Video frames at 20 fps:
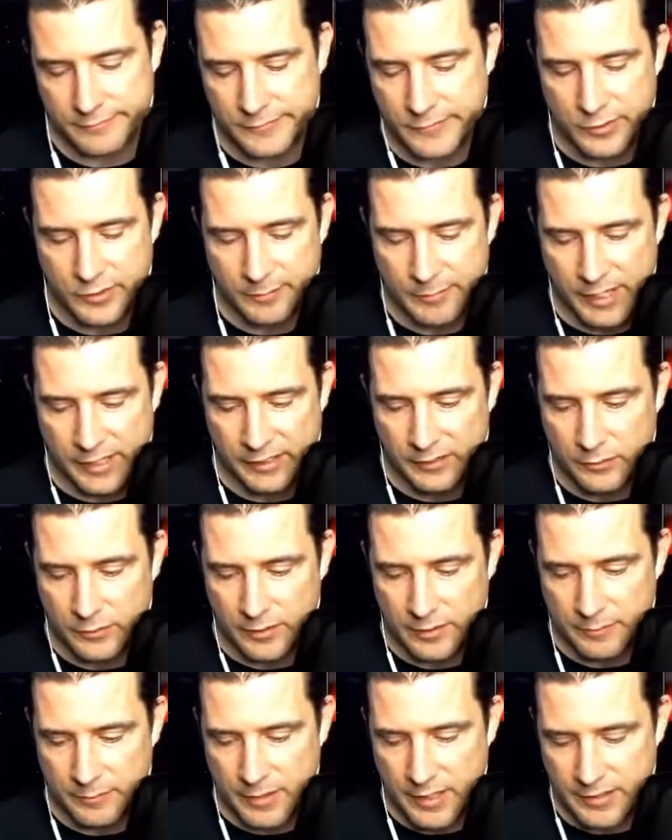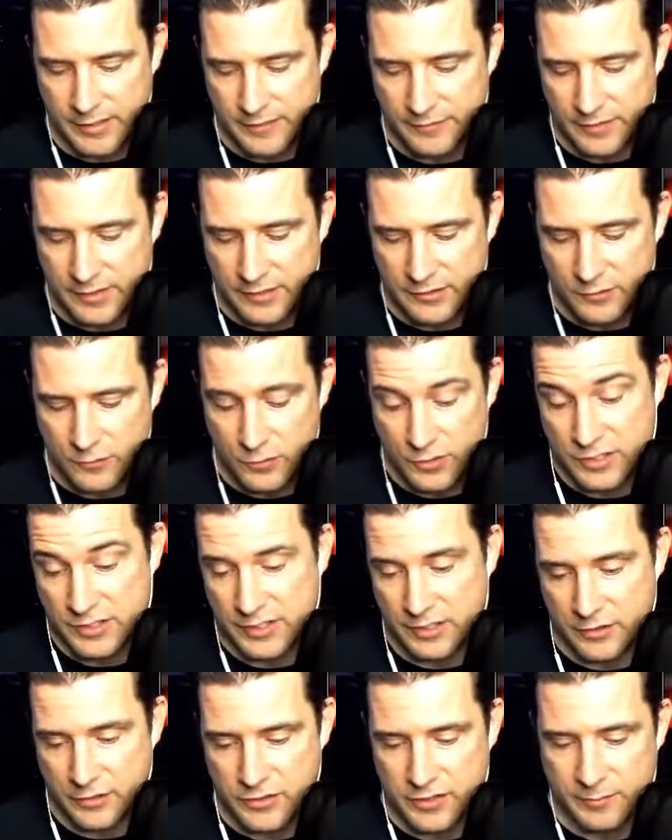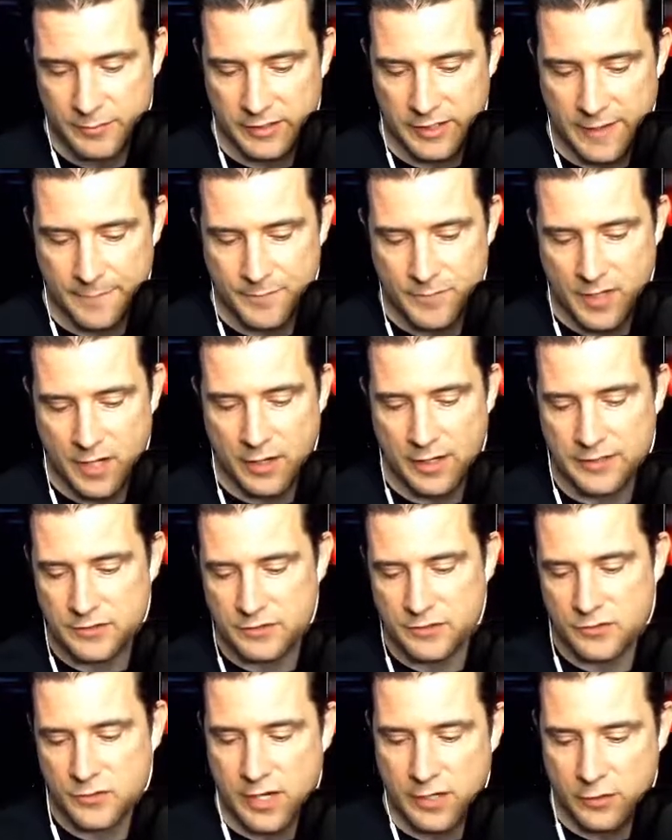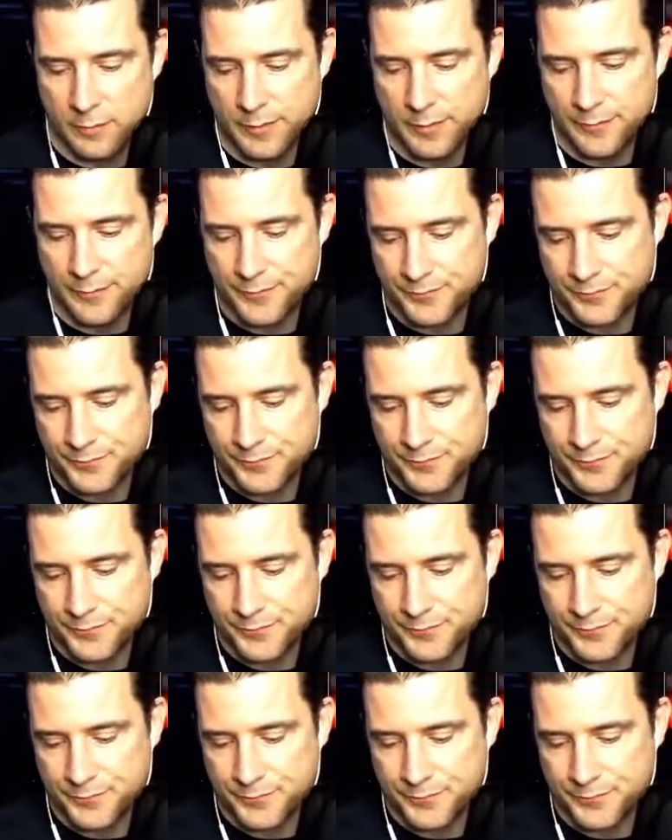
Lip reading: doing the bilingual in the box if you need to, or a sticker or something like that. All right, so let's crack open.